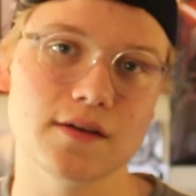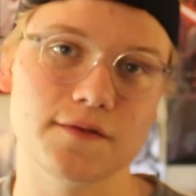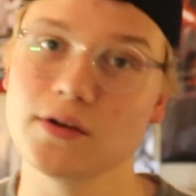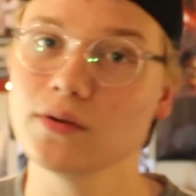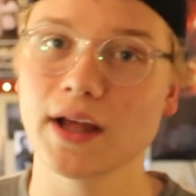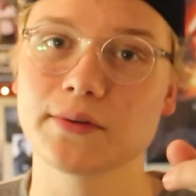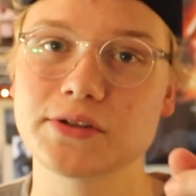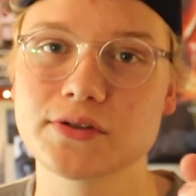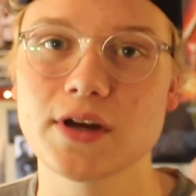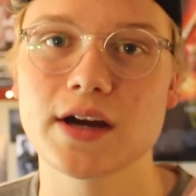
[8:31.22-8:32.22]
if you like
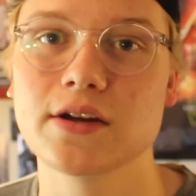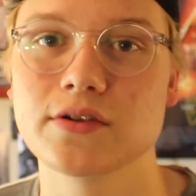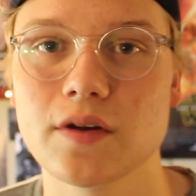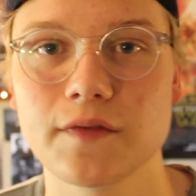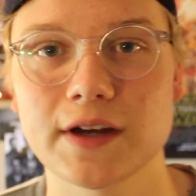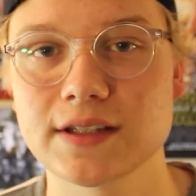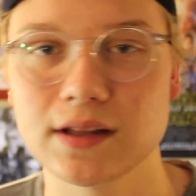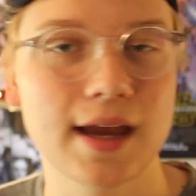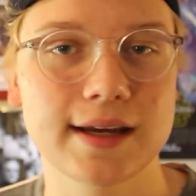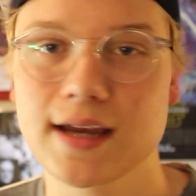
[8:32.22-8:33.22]
what you saw here, don't forget
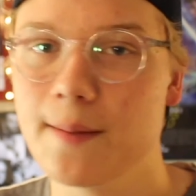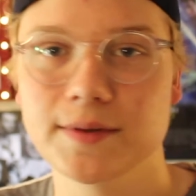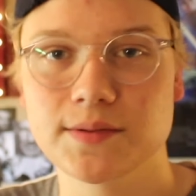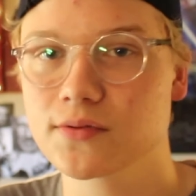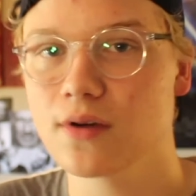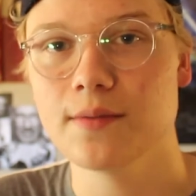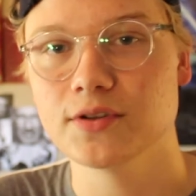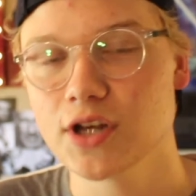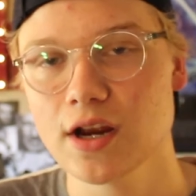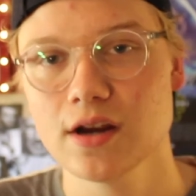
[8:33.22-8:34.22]
to like, comment, subscribe,
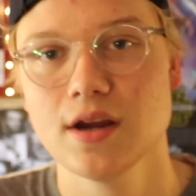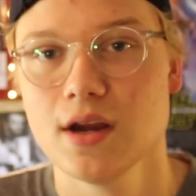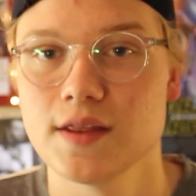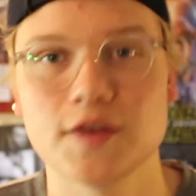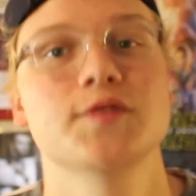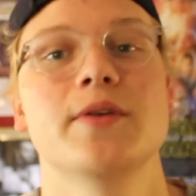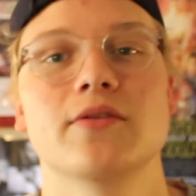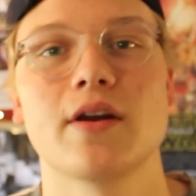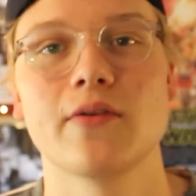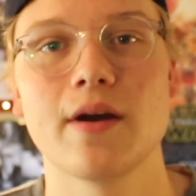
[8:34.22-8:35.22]
and share. This has been
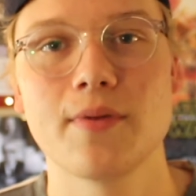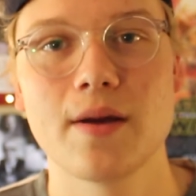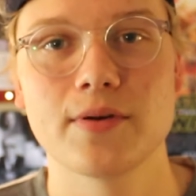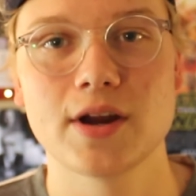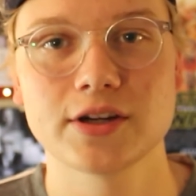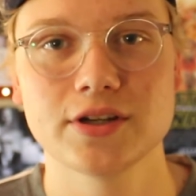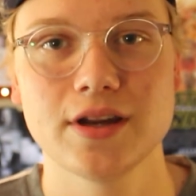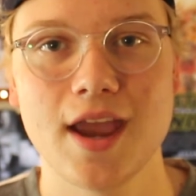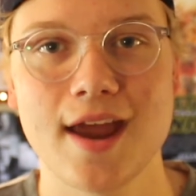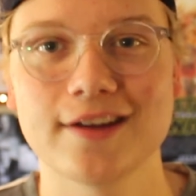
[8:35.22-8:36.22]
a Runaway Brain
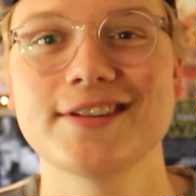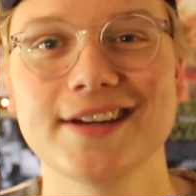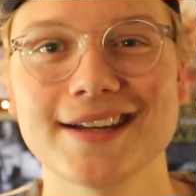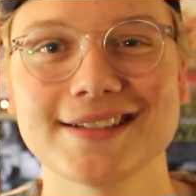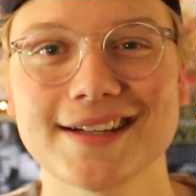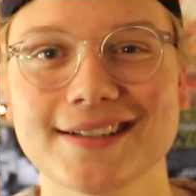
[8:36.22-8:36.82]
production, and I'll see you guys